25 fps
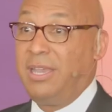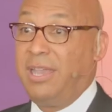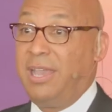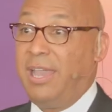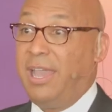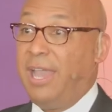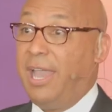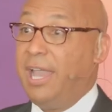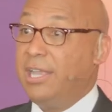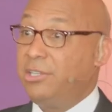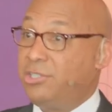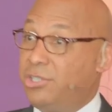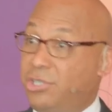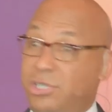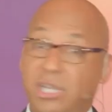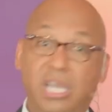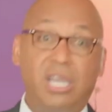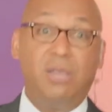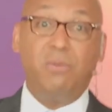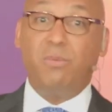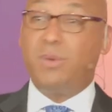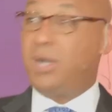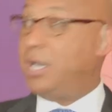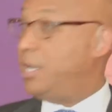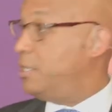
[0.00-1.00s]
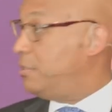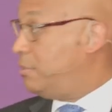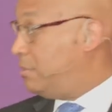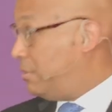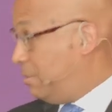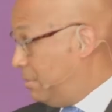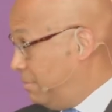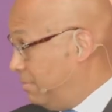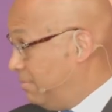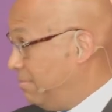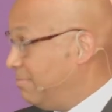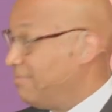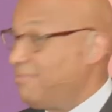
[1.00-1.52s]
and she was
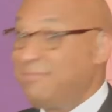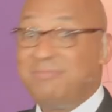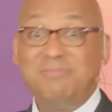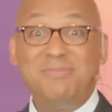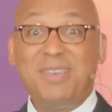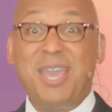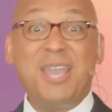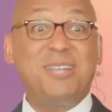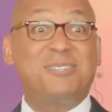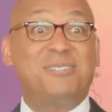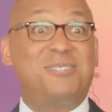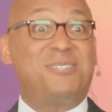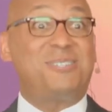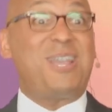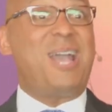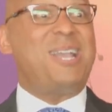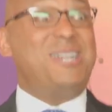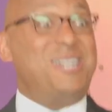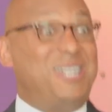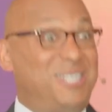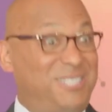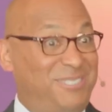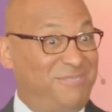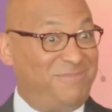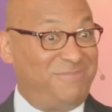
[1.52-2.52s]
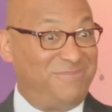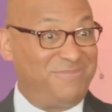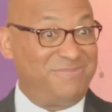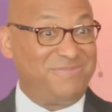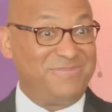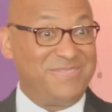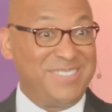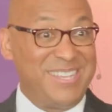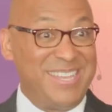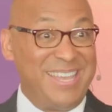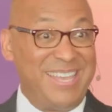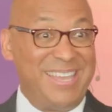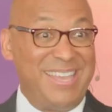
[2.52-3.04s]
excited.
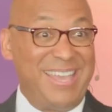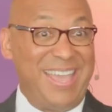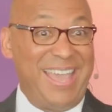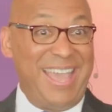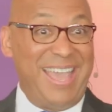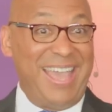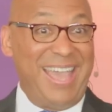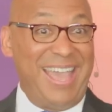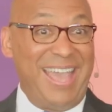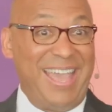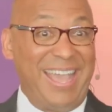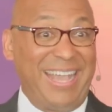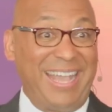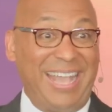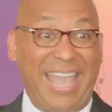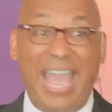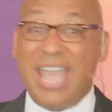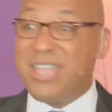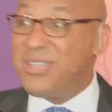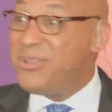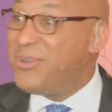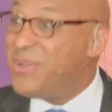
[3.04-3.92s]
Can you